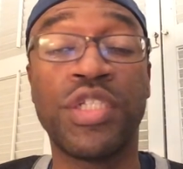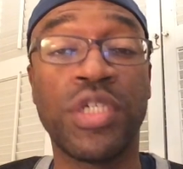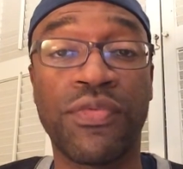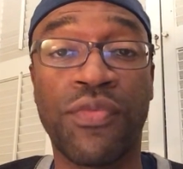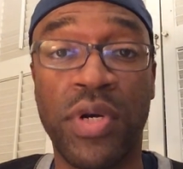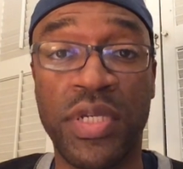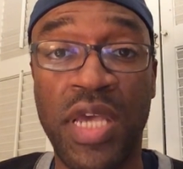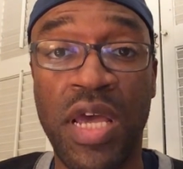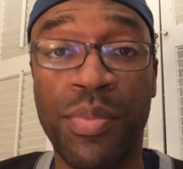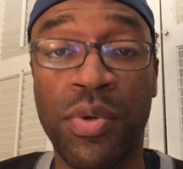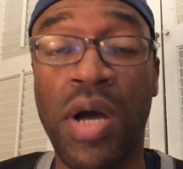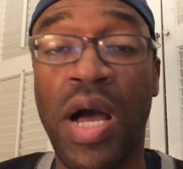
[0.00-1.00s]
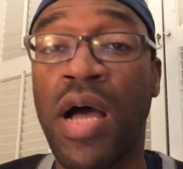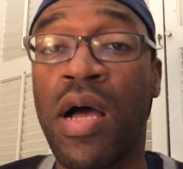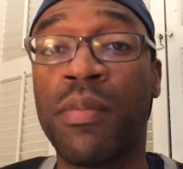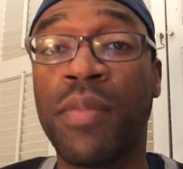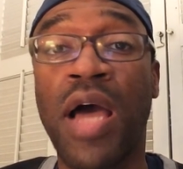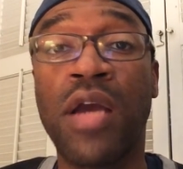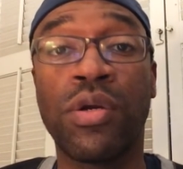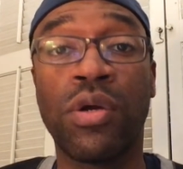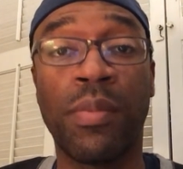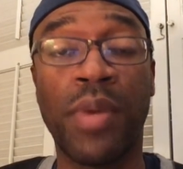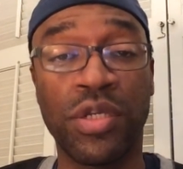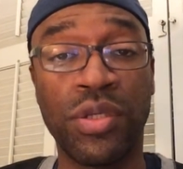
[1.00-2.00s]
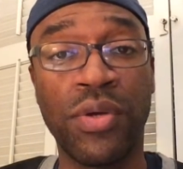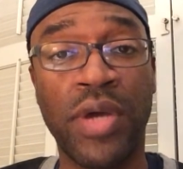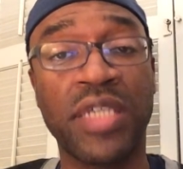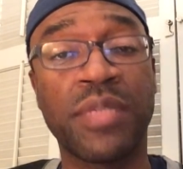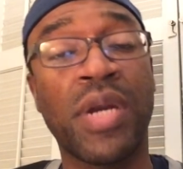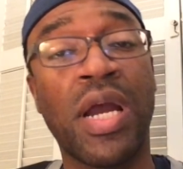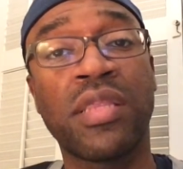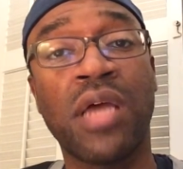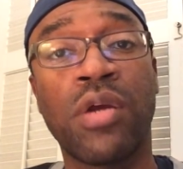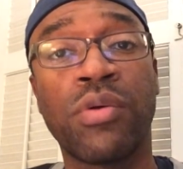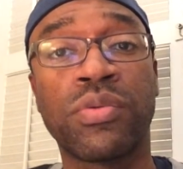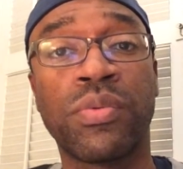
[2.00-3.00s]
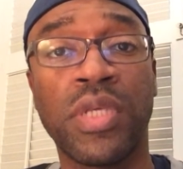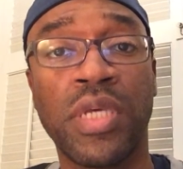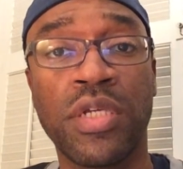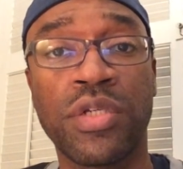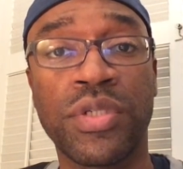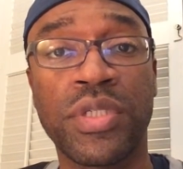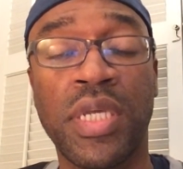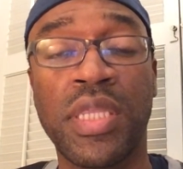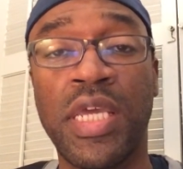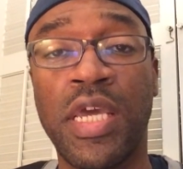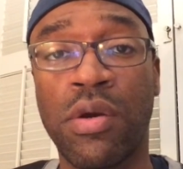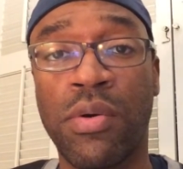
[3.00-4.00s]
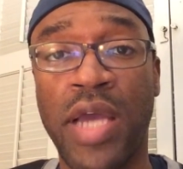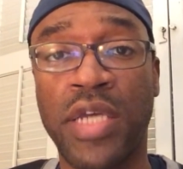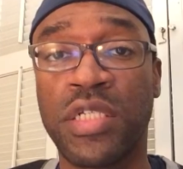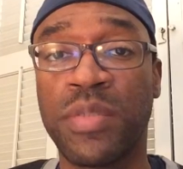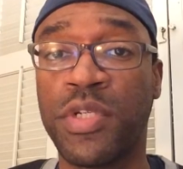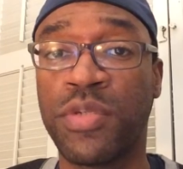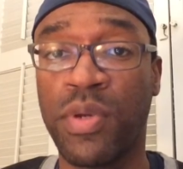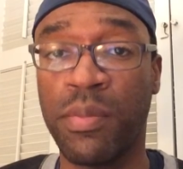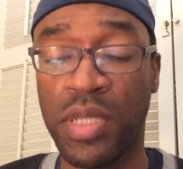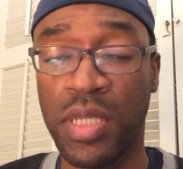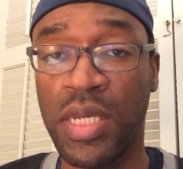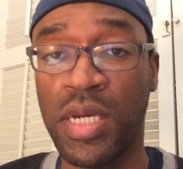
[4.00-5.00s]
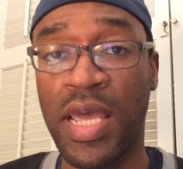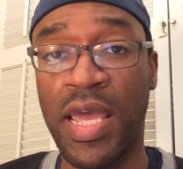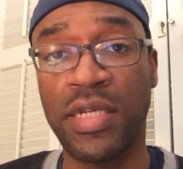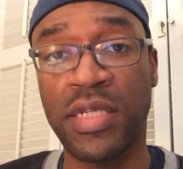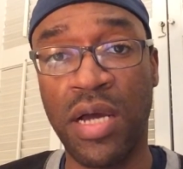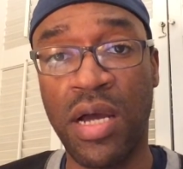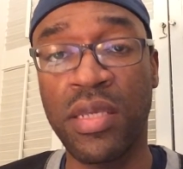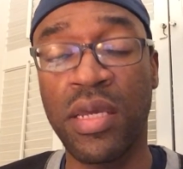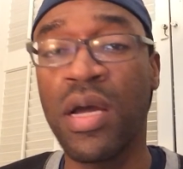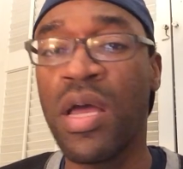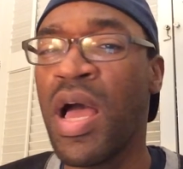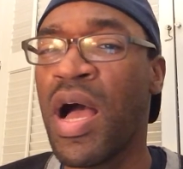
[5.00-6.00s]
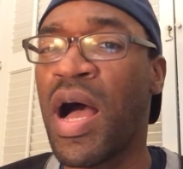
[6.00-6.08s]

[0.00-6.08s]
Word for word: Just for example, um, I don't know about you guys, but I thought it was really interesting the interactions between Mileena and Tanya.